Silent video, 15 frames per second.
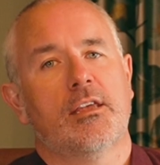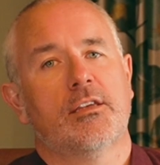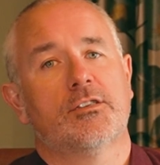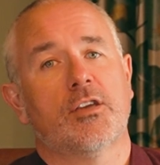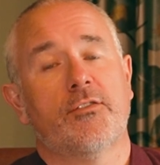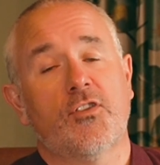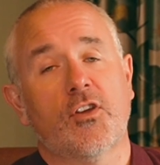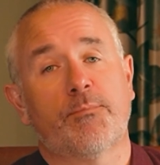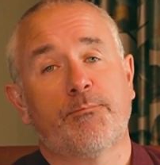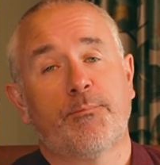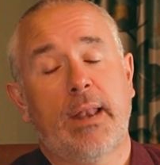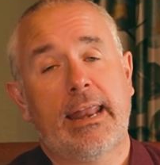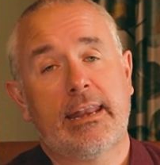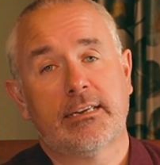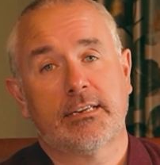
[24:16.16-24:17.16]
So if you're
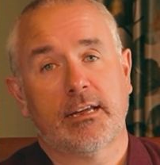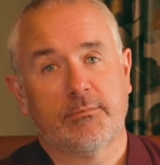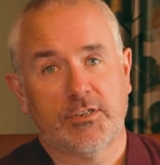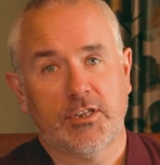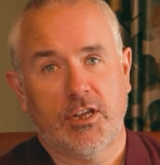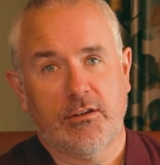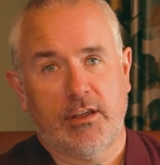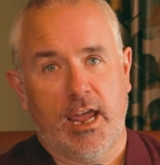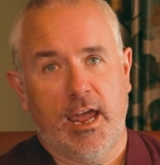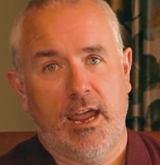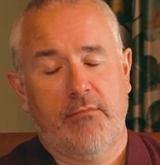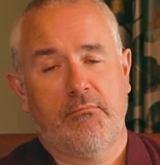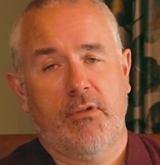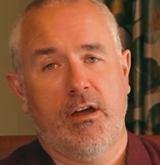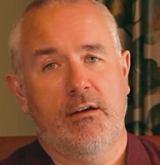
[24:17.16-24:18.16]
planning to come to the
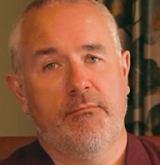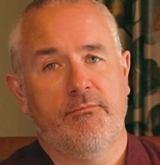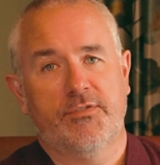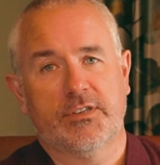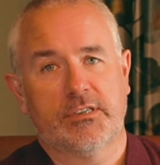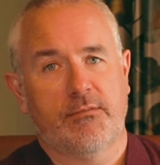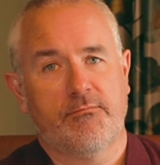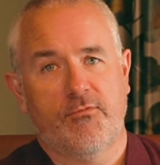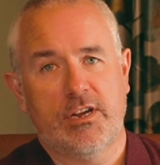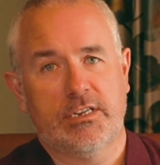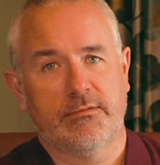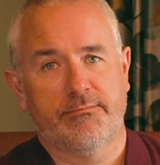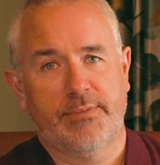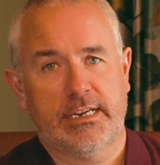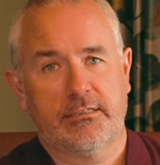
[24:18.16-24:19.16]
UK, for some
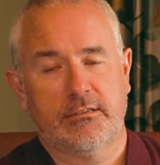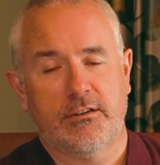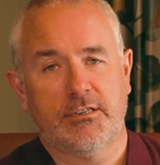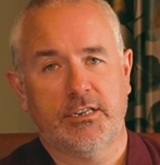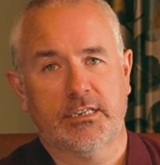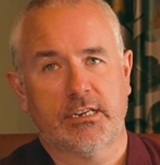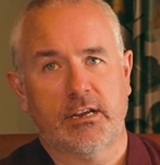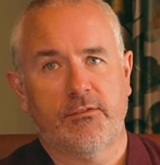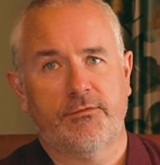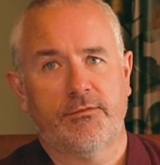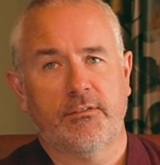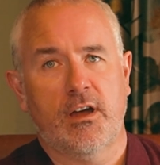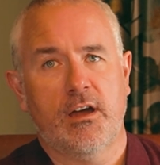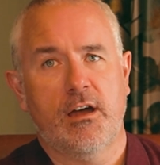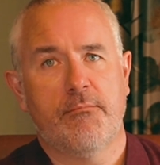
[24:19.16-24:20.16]
reason best known to yourself,
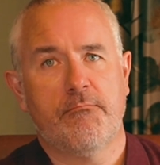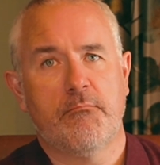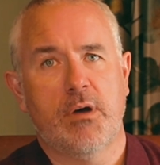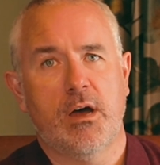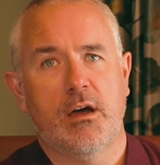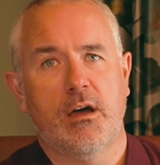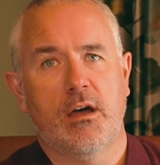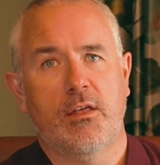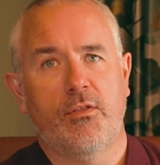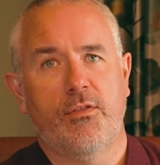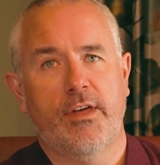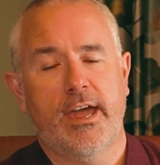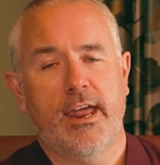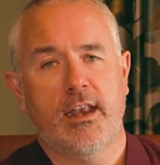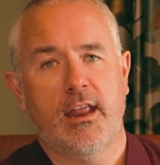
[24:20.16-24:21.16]

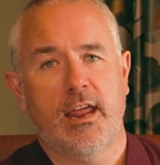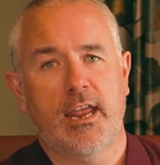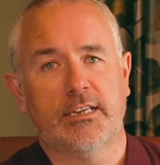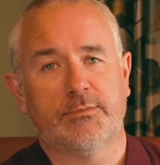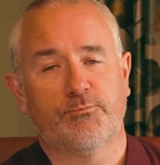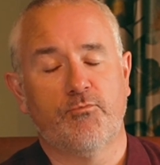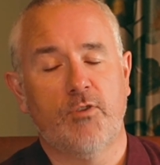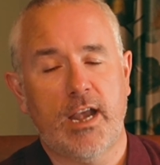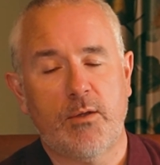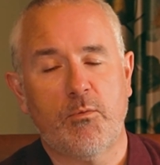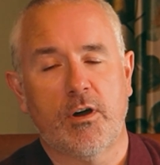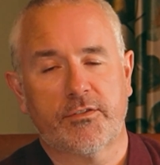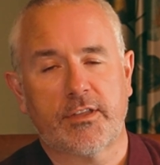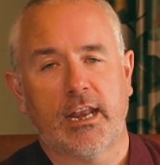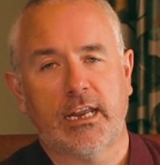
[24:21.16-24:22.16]
then it's really
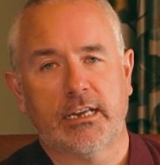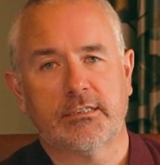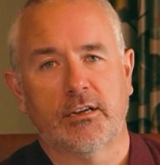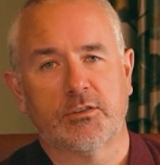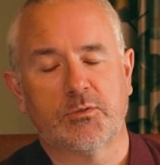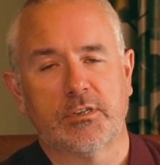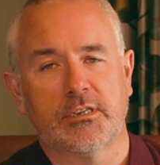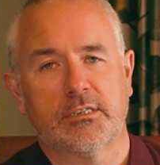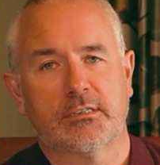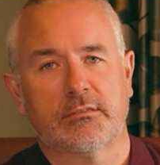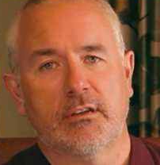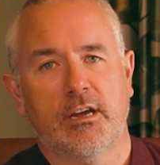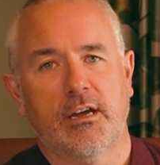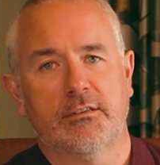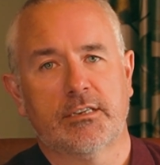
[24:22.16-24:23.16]
worth getting in touch with us
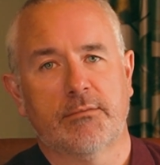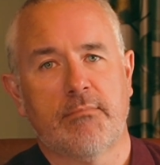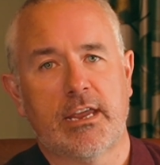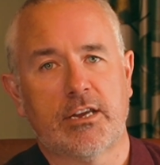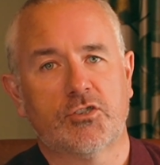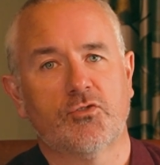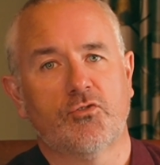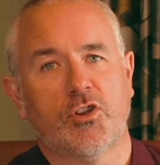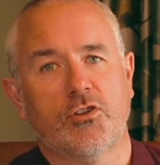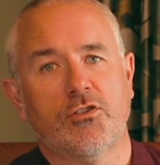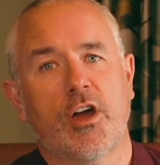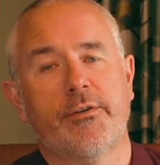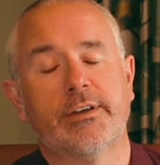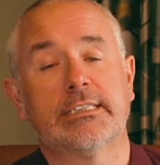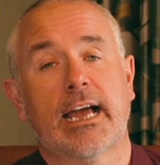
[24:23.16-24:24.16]
to make sure you
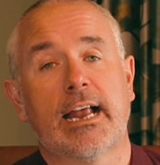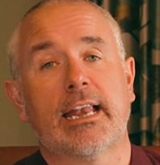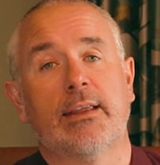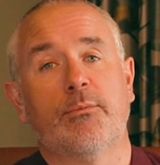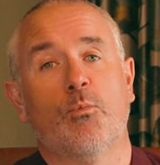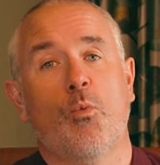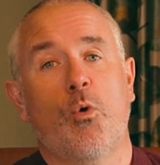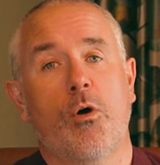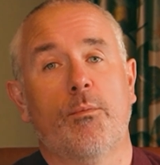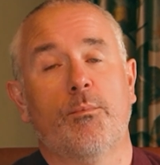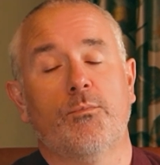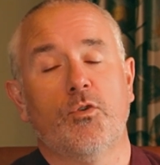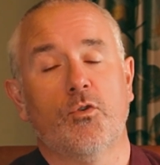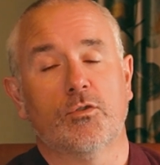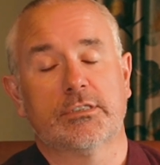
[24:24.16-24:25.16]
know exactly
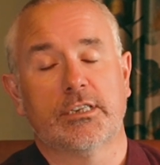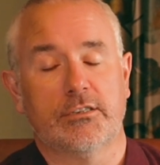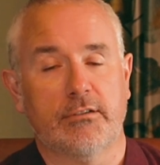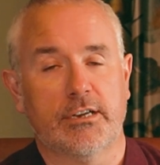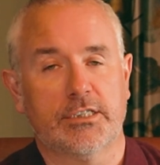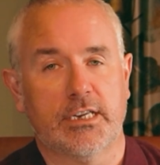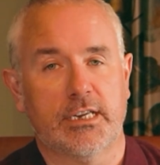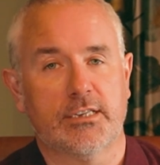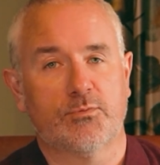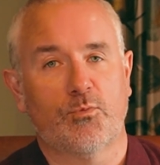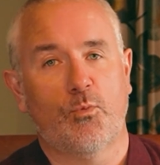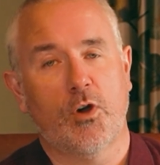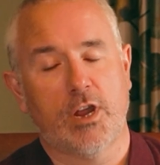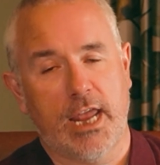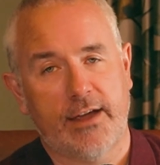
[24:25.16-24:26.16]
what your situation is,
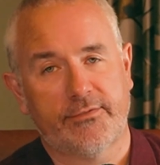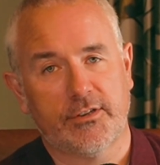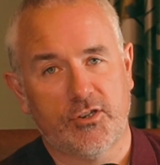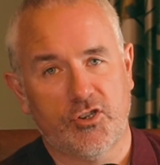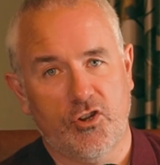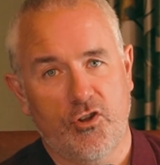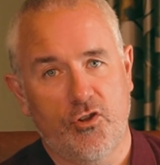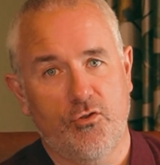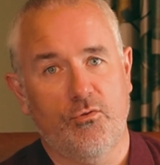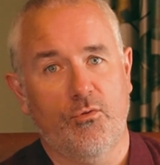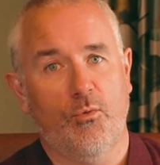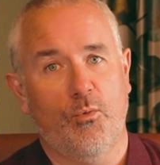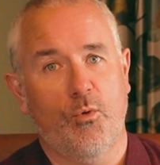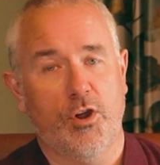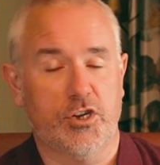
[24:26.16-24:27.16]
what you have to do,
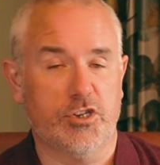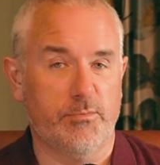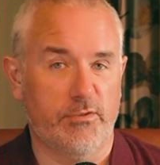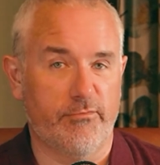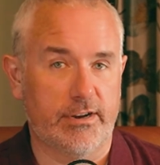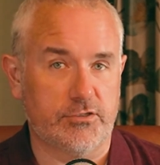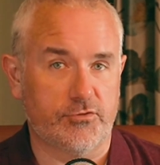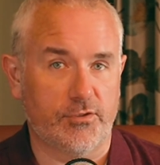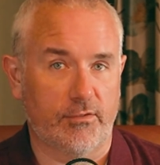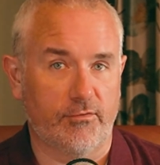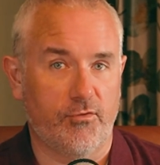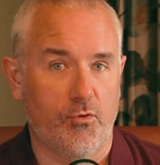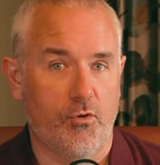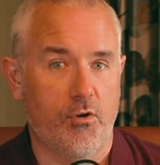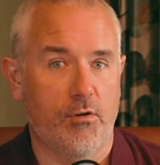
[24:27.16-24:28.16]
what you should be registering
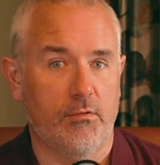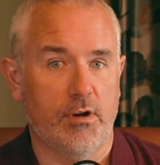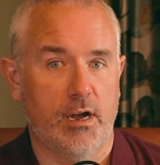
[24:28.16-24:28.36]
for.